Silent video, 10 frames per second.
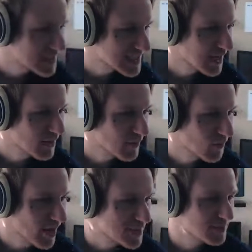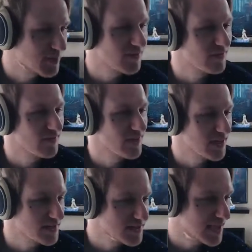I watched some of my
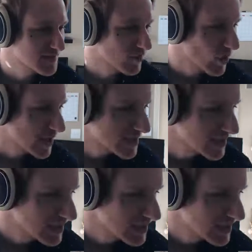videos. Thanks for watching.